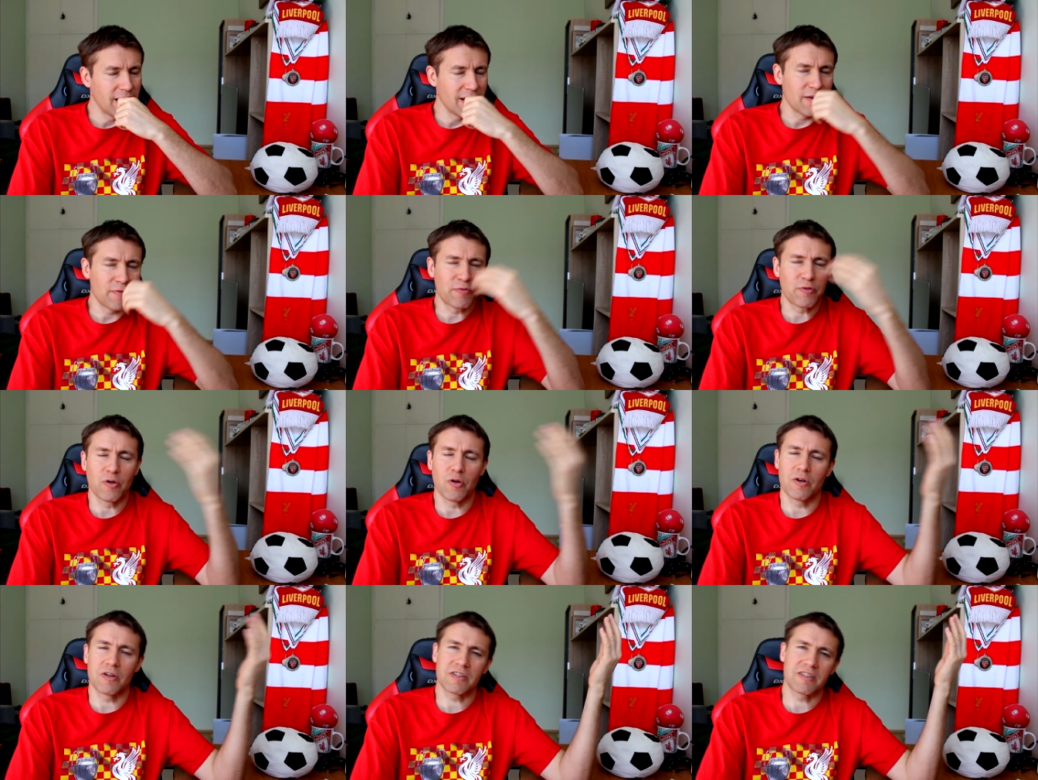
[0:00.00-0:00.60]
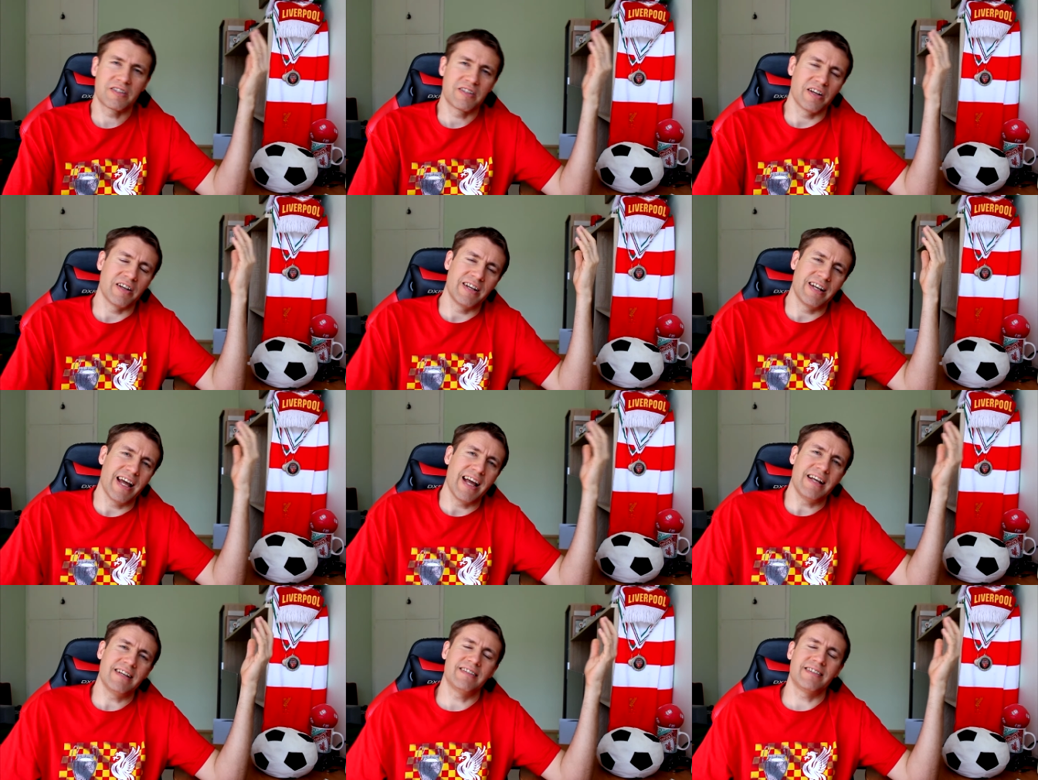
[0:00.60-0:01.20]
And of course, the
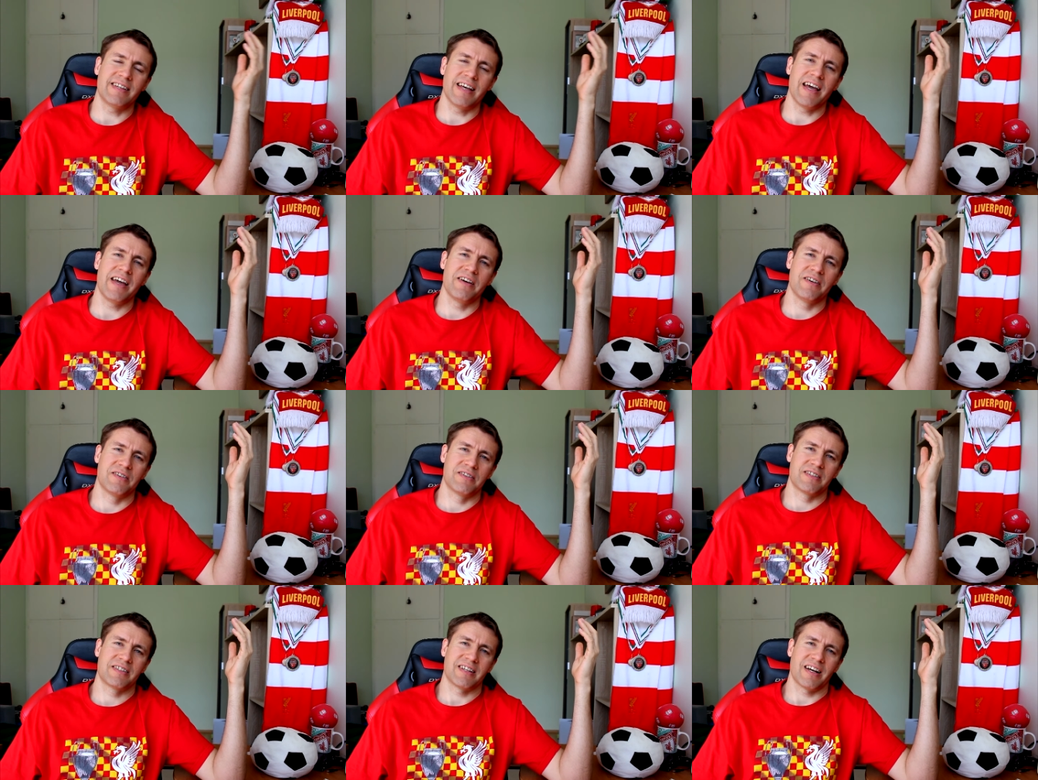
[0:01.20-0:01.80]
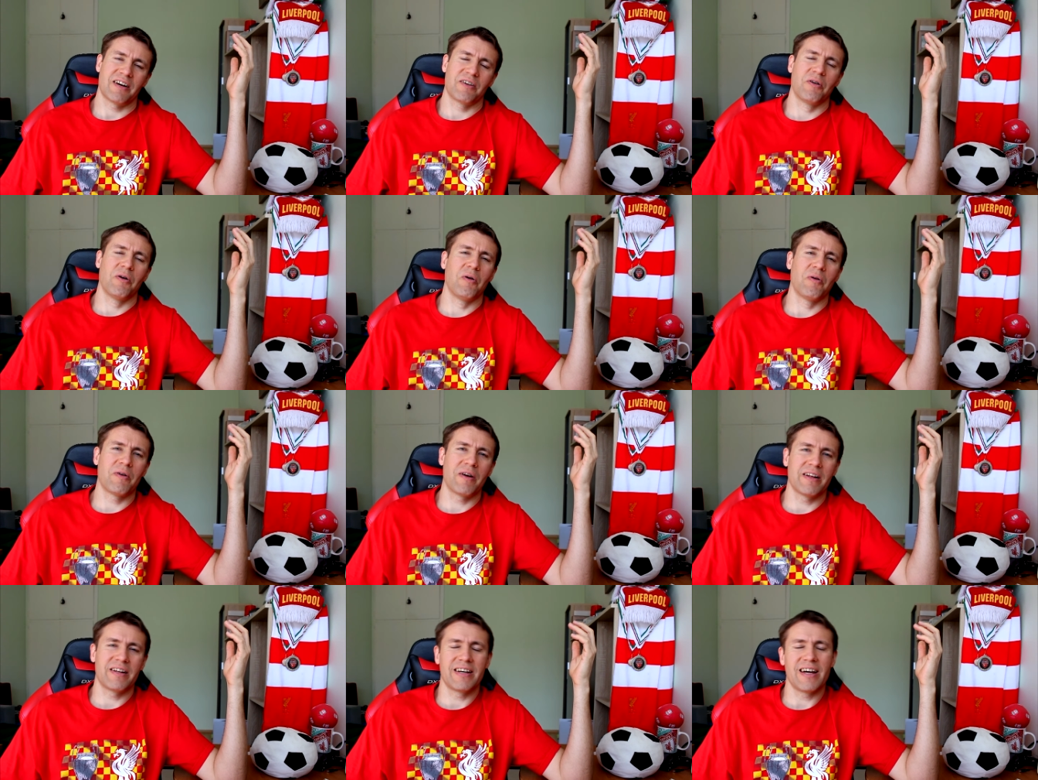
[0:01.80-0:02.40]
naysayers are
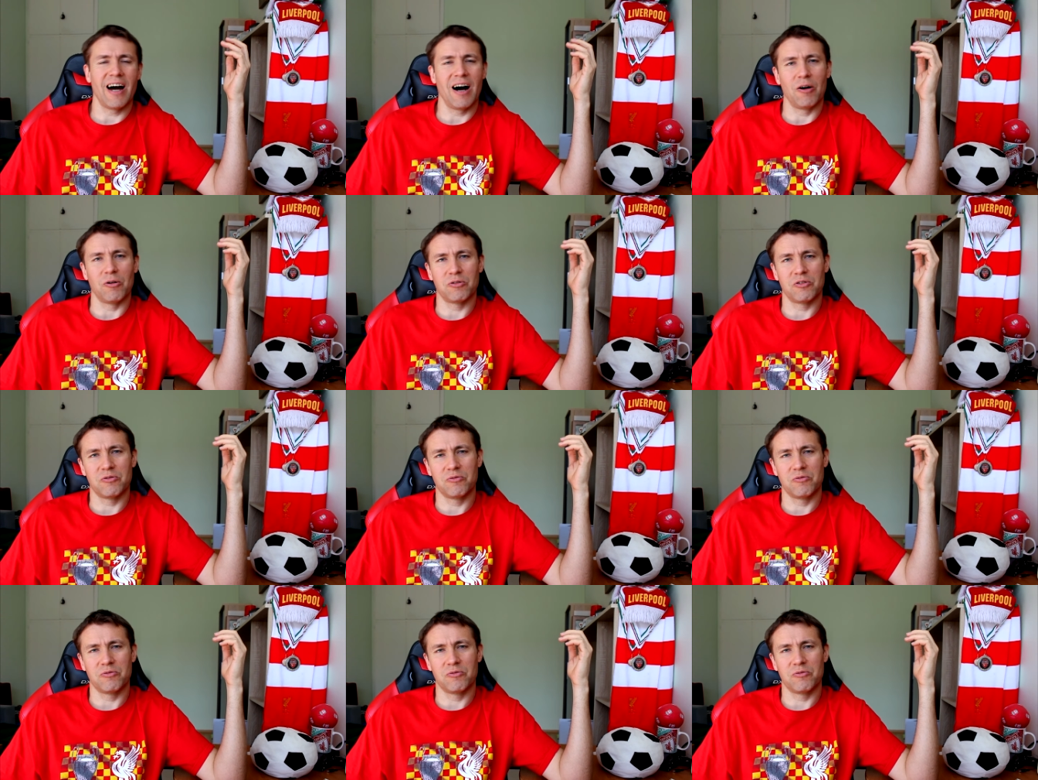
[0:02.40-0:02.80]
already out.